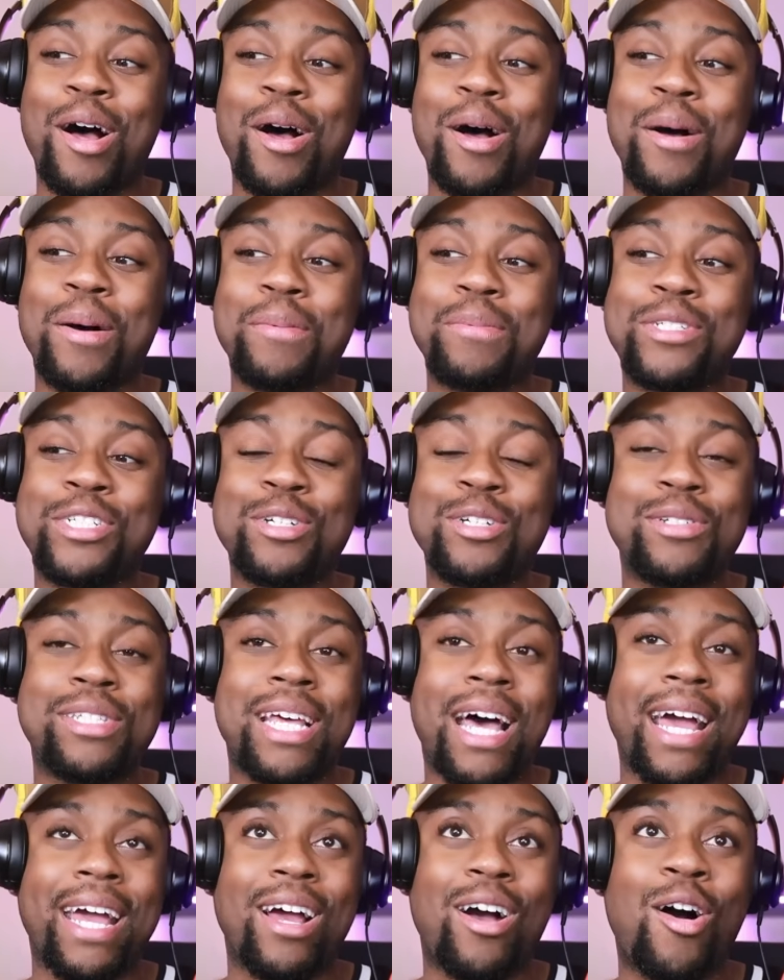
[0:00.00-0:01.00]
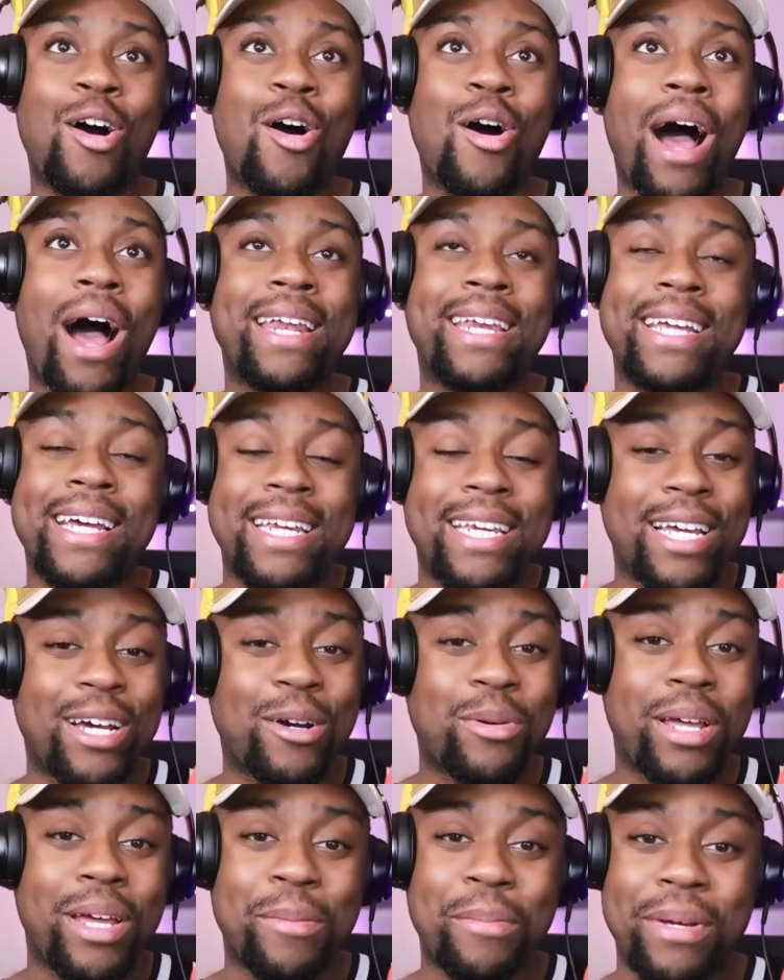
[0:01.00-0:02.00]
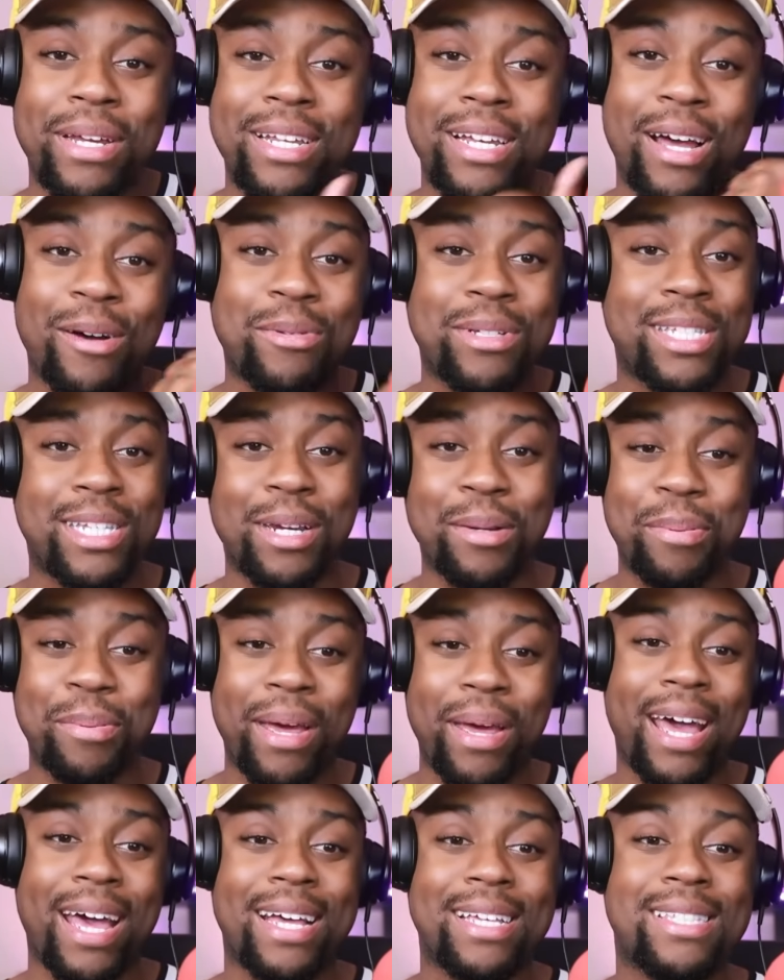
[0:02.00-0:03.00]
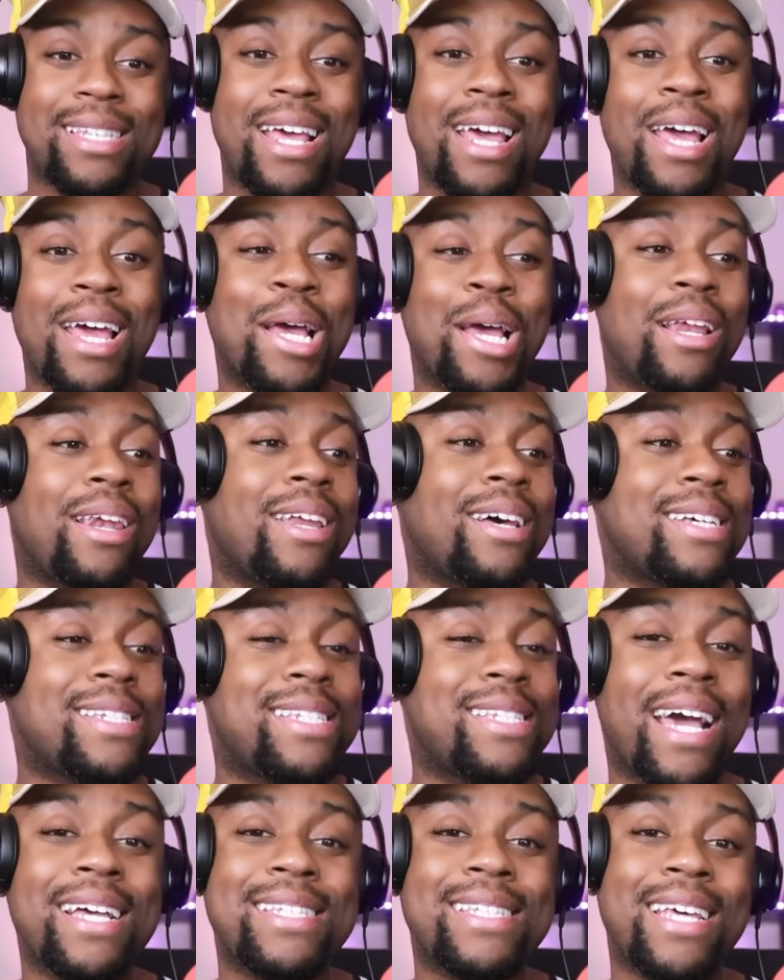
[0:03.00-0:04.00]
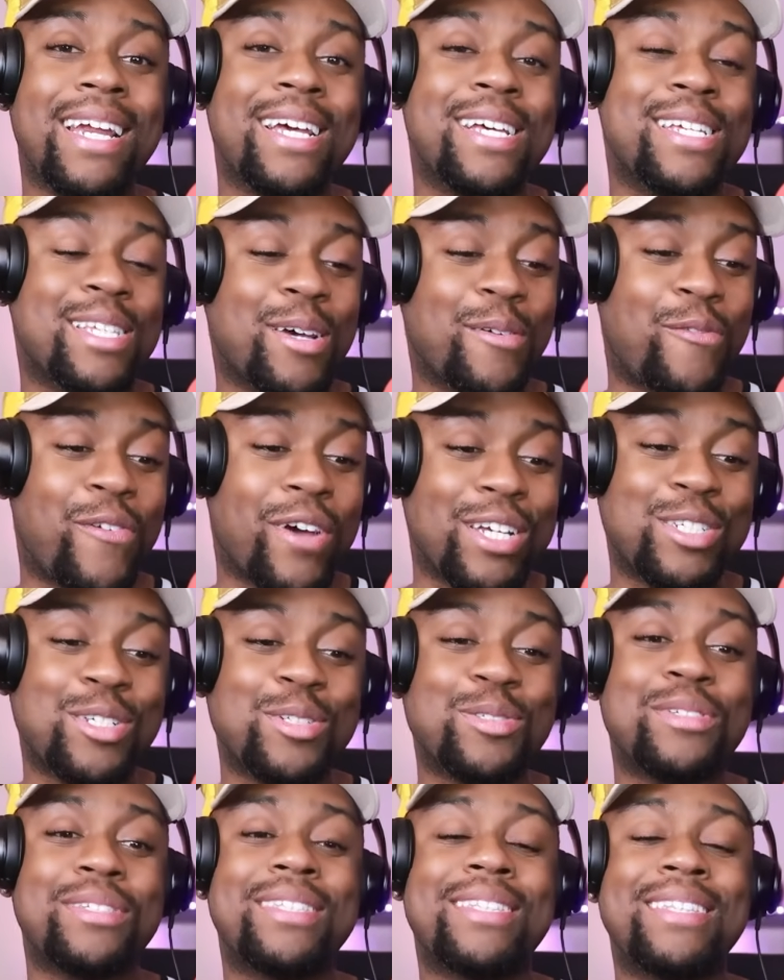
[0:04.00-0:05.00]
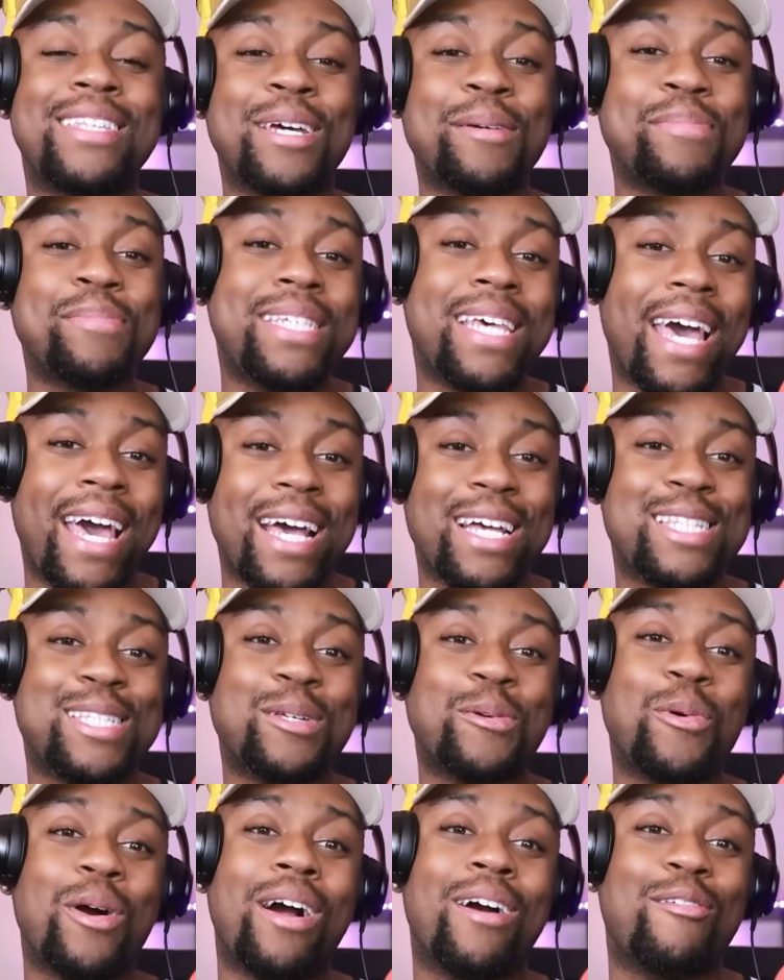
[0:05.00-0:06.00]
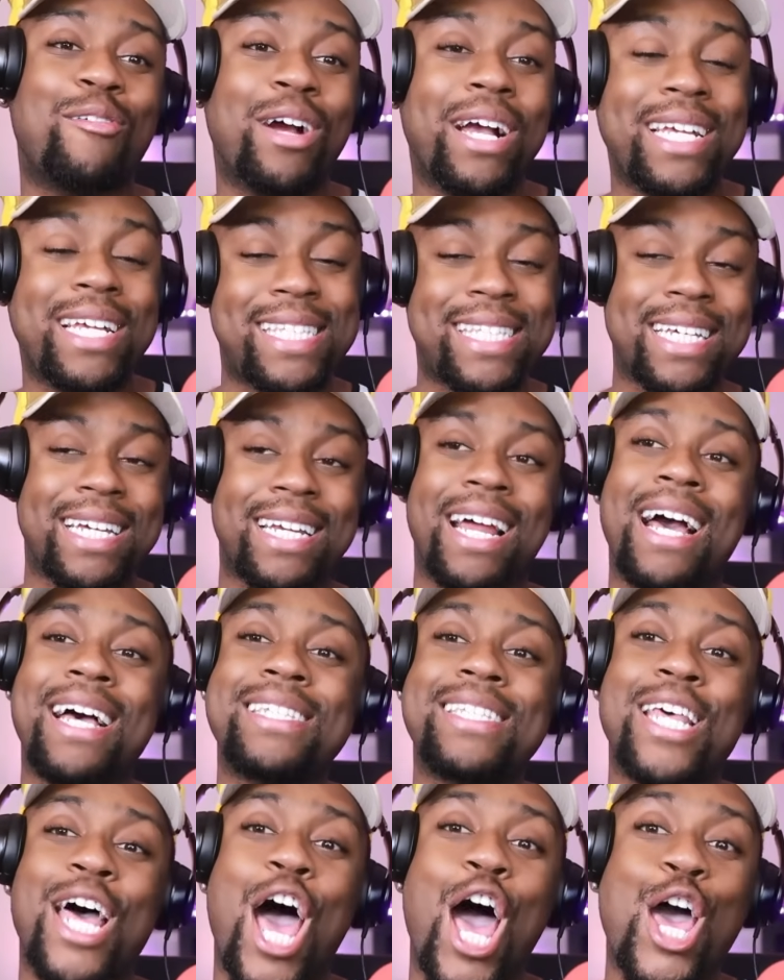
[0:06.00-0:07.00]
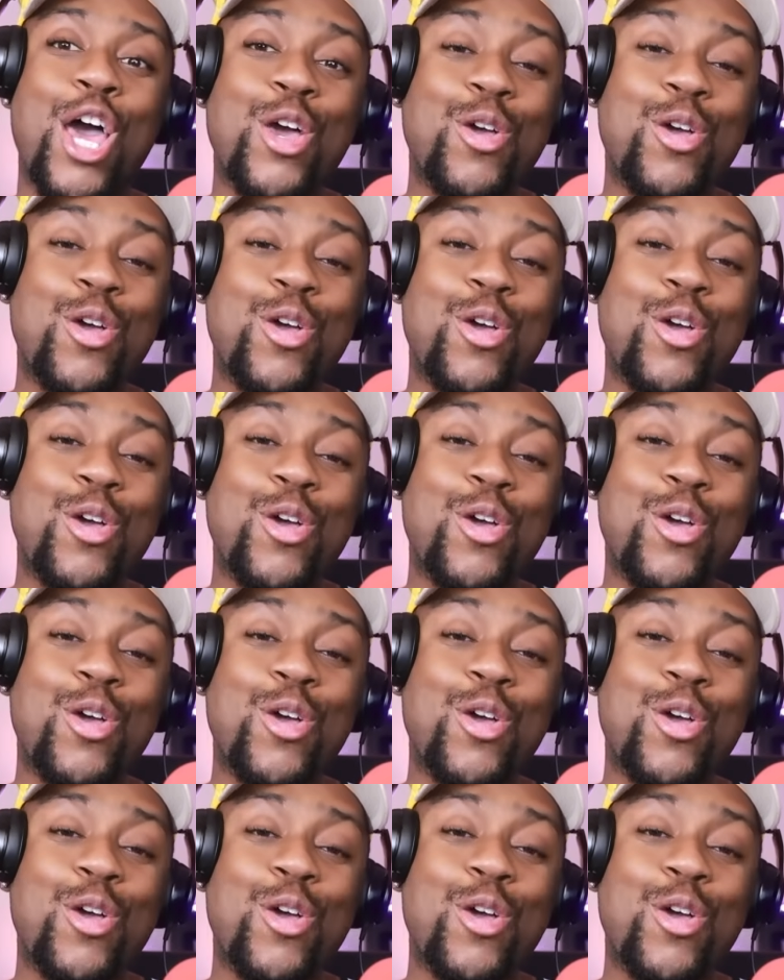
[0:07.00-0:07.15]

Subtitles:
she was like, oh, I did deal with him, but that was in the past. Lil Zane said in his confessionals, them texts were recent. I said, hey,